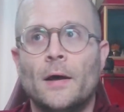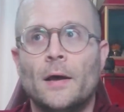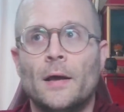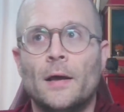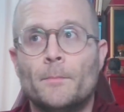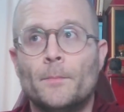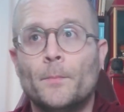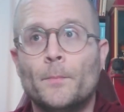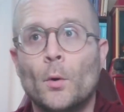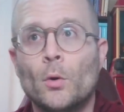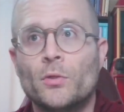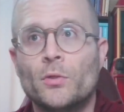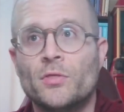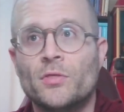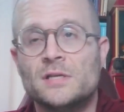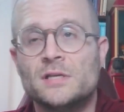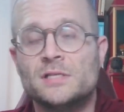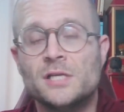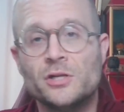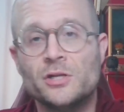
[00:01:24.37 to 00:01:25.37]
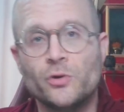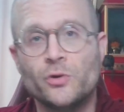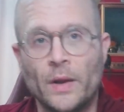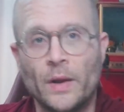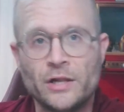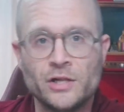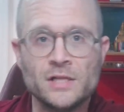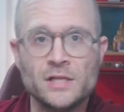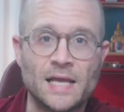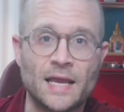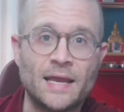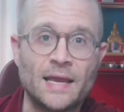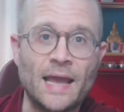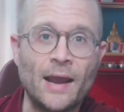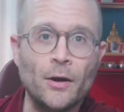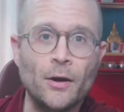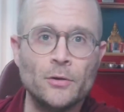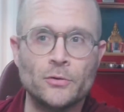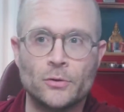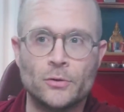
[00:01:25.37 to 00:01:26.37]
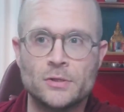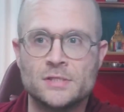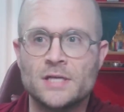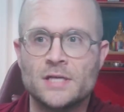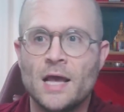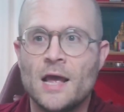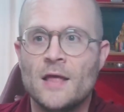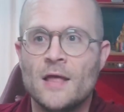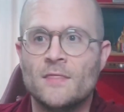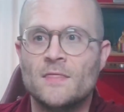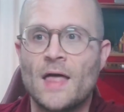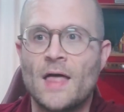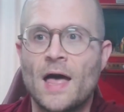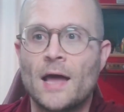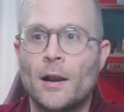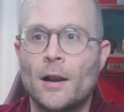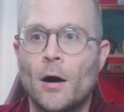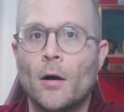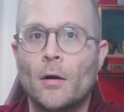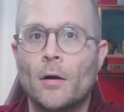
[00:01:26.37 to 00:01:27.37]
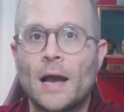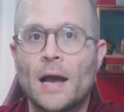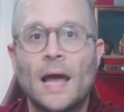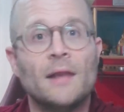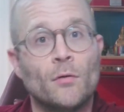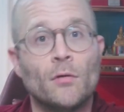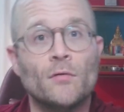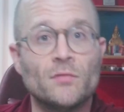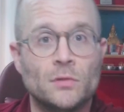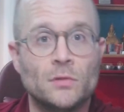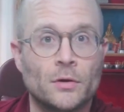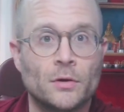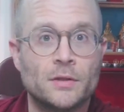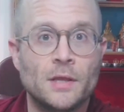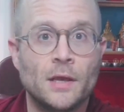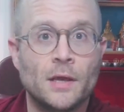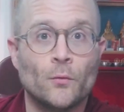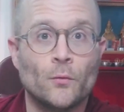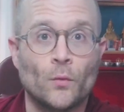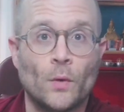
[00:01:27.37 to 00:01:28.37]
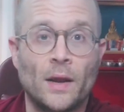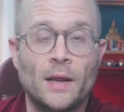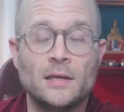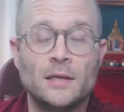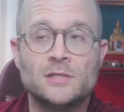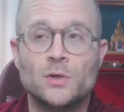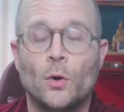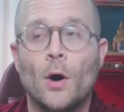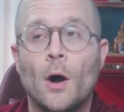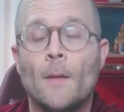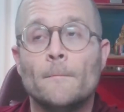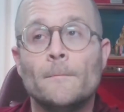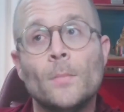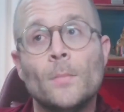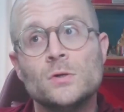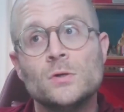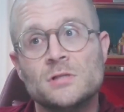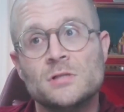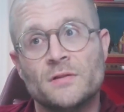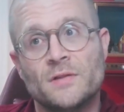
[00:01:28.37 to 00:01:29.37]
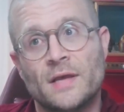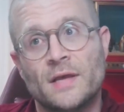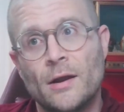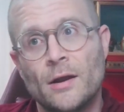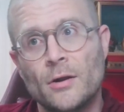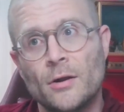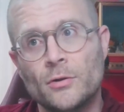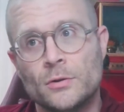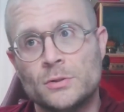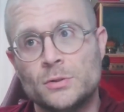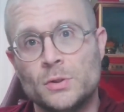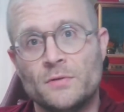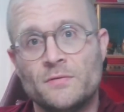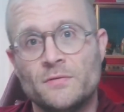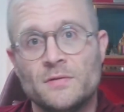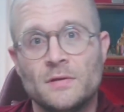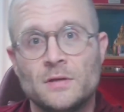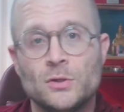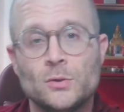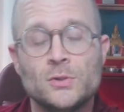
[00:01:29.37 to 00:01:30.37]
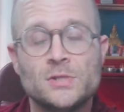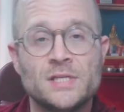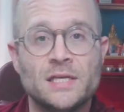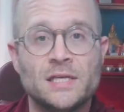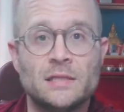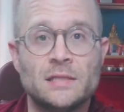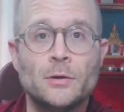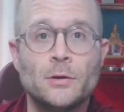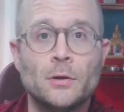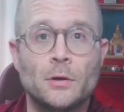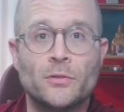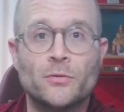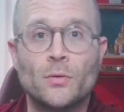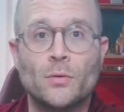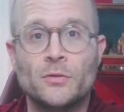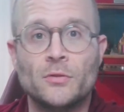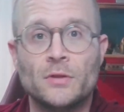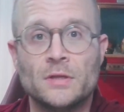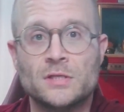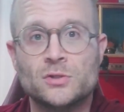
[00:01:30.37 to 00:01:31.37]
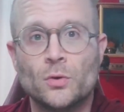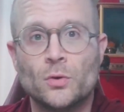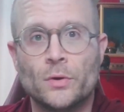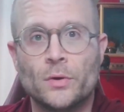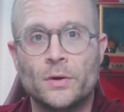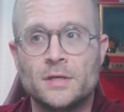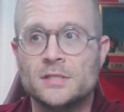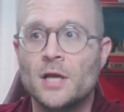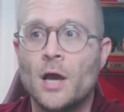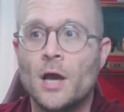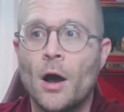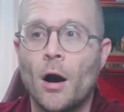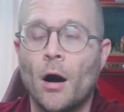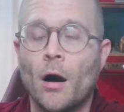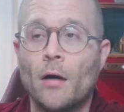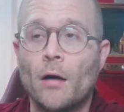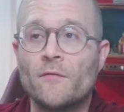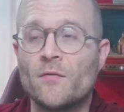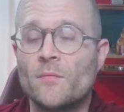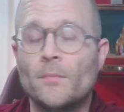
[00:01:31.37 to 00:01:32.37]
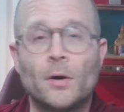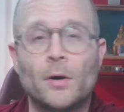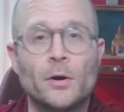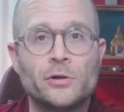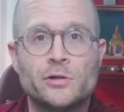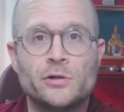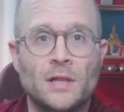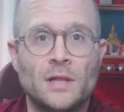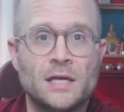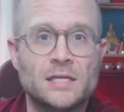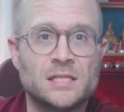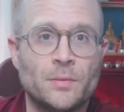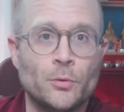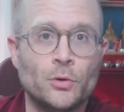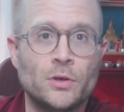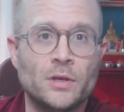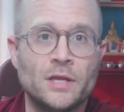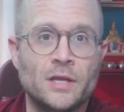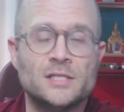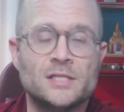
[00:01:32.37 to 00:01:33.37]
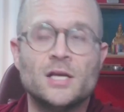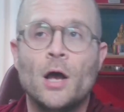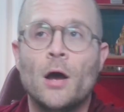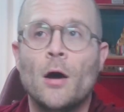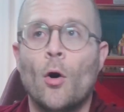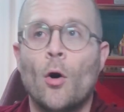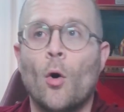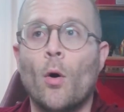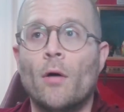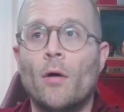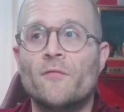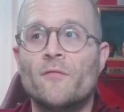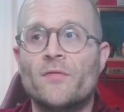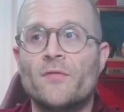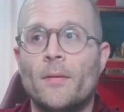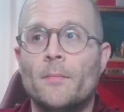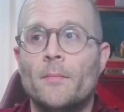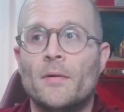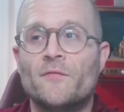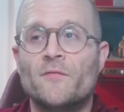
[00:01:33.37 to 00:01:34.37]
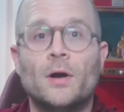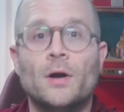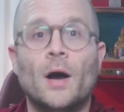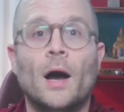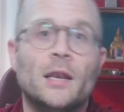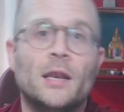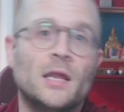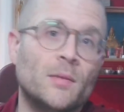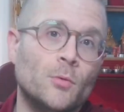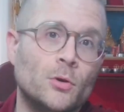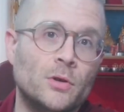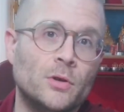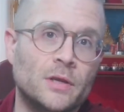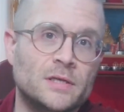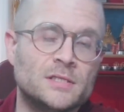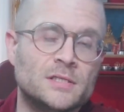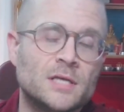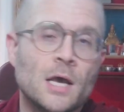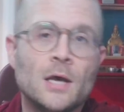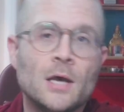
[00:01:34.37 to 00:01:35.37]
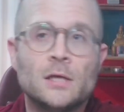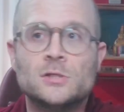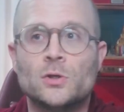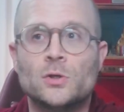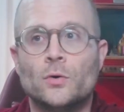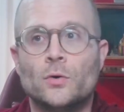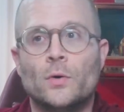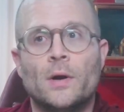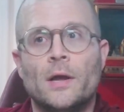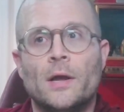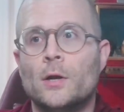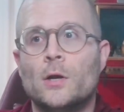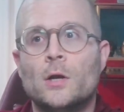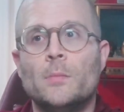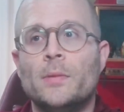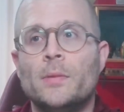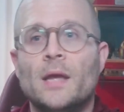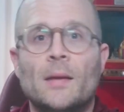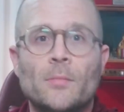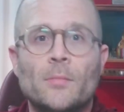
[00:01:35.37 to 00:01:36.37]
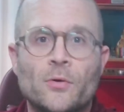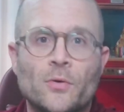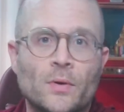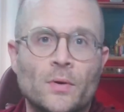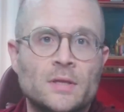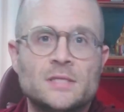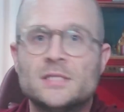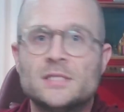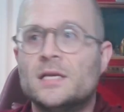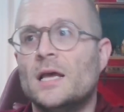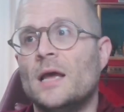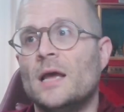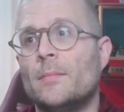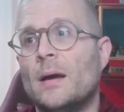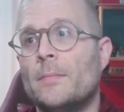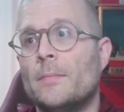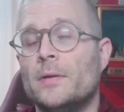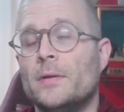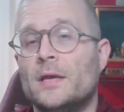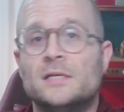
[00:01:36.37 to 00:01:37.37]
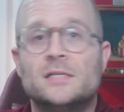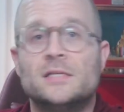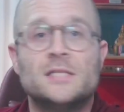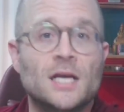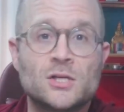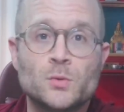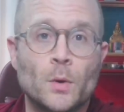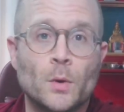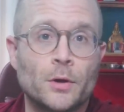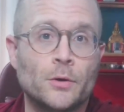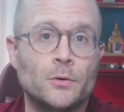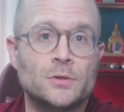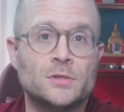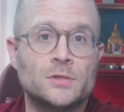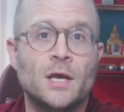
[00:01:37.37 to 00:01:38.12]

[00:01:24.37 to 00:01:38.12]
both situations and characters that are kind of overlooked. Right? So most of the characters you see littered throughout these stories are from marginalized communities or from forgotten communities. So it could be immigrants, it might be sex workers,